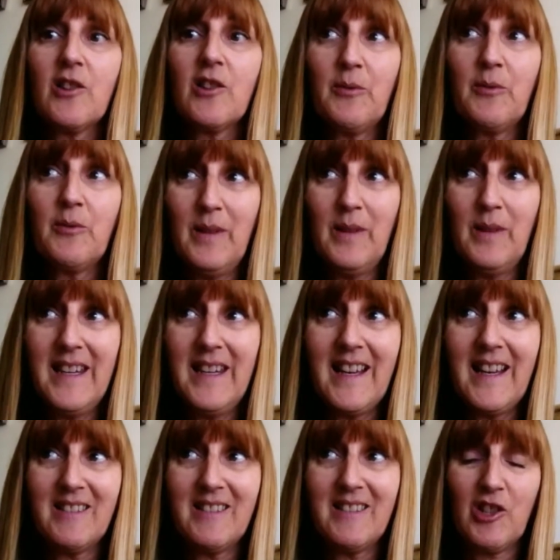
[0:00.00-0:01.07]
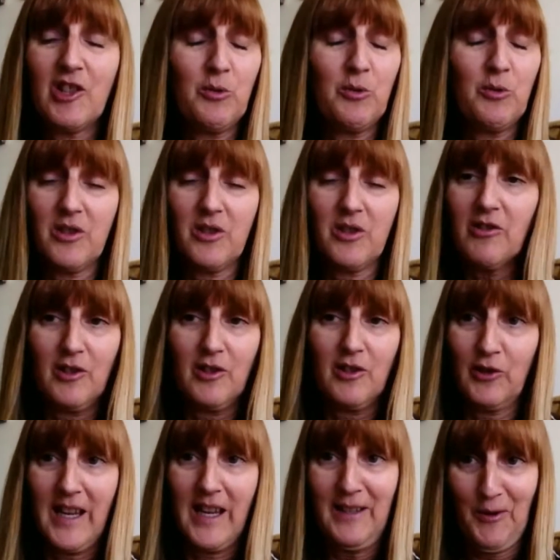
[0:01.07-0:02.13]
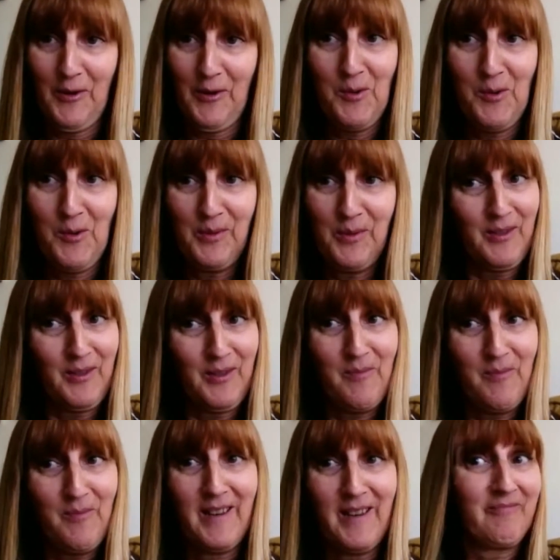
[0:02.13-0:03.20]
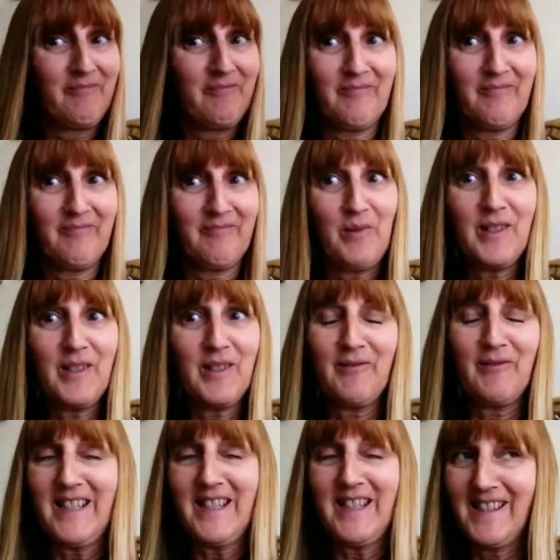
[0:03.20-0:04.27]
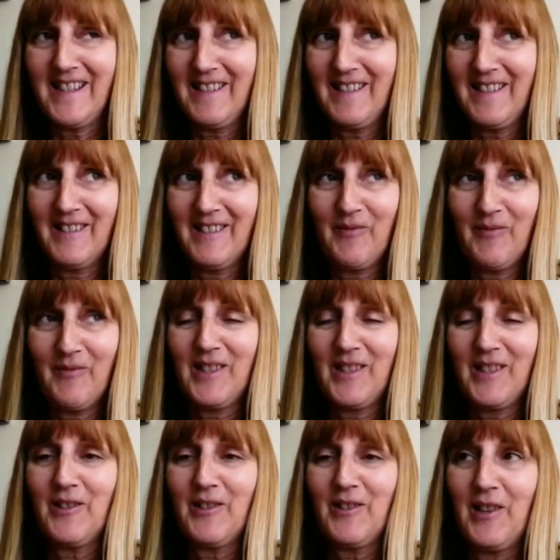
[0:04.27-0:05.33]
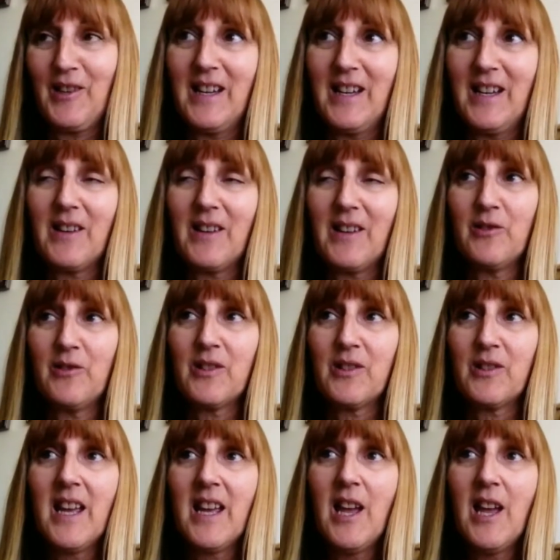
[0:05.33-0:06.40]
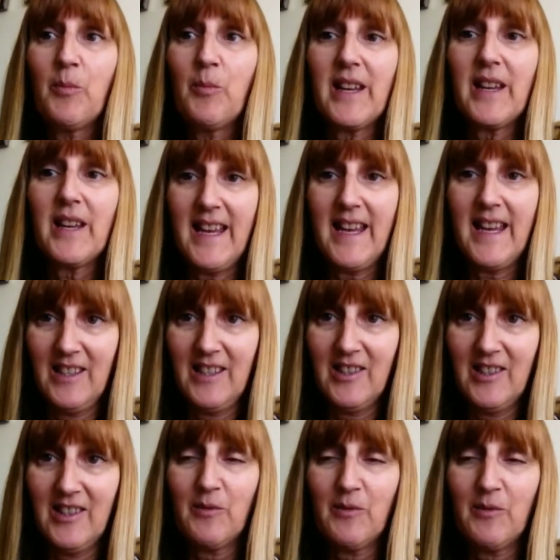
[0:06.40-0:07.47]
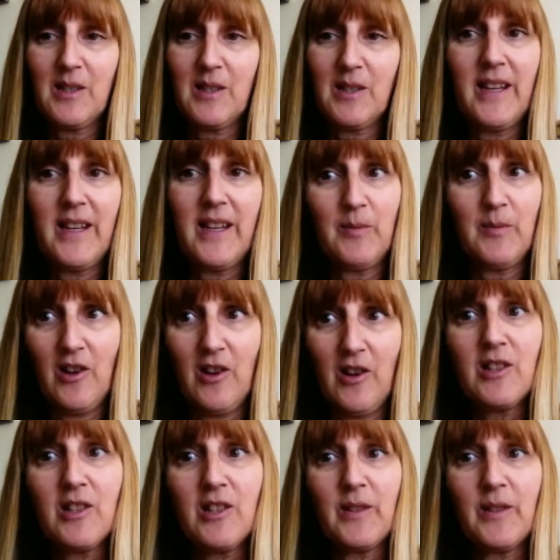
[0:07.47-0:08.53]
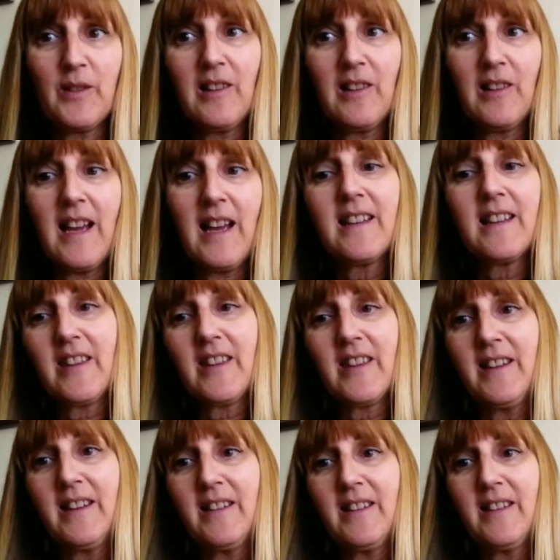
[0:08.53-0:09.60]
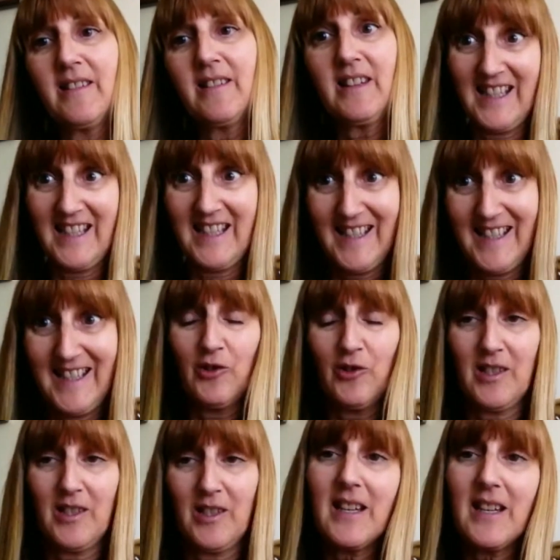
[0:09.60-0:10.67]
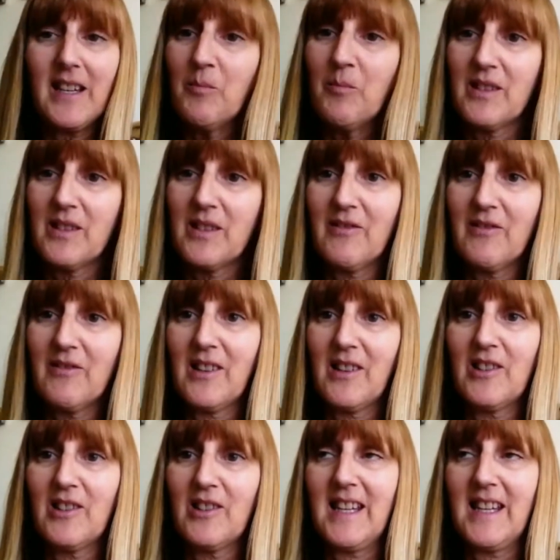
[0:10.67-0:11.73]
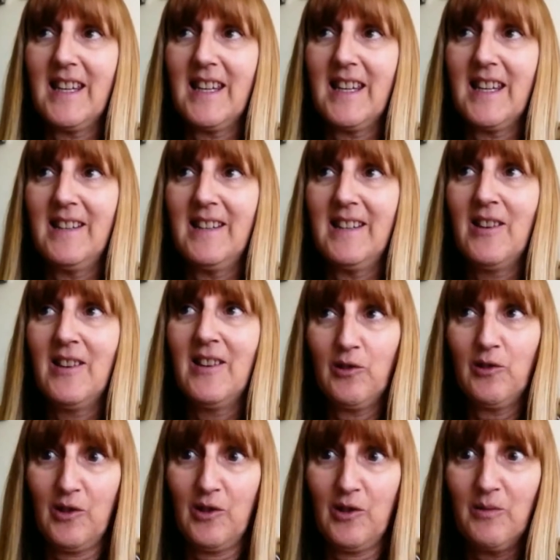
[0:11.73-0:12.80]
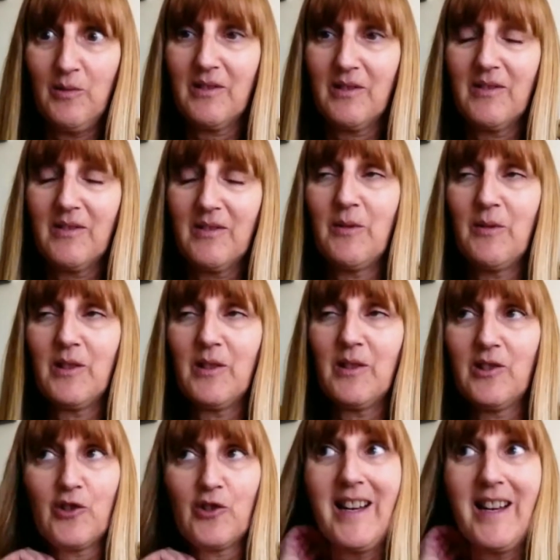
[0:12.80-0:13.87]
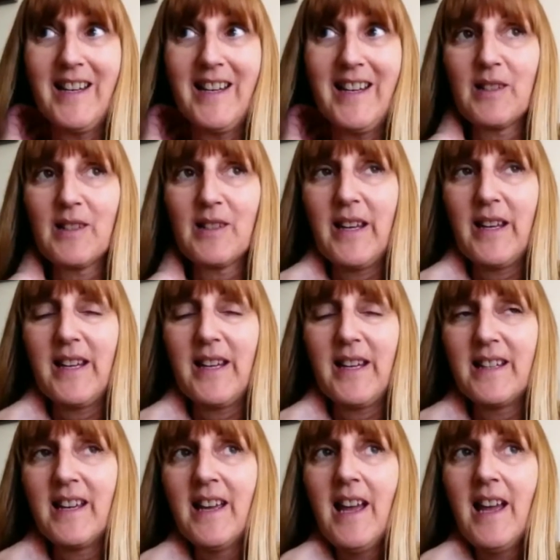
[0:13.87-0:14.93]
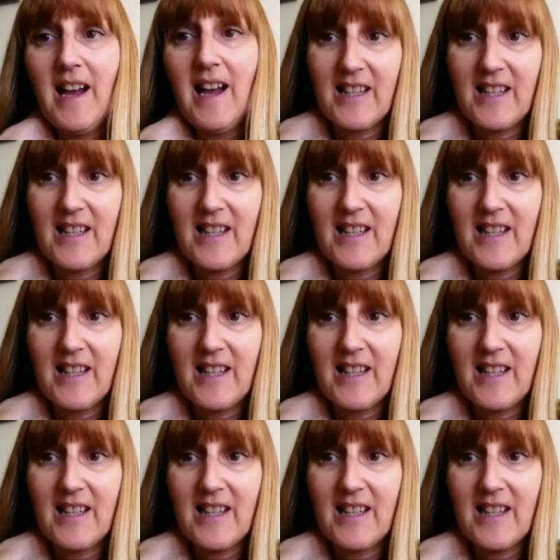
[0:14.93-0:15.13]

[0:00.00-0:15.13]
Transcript: So for me, I chose not to look any of it up just for my own personal reasons. I didn't want to sort of go down that route. But anything that was explained to me at the hospital, I could then that I didn't understand because there is a lot to take in. Although they were good at trying to explain it,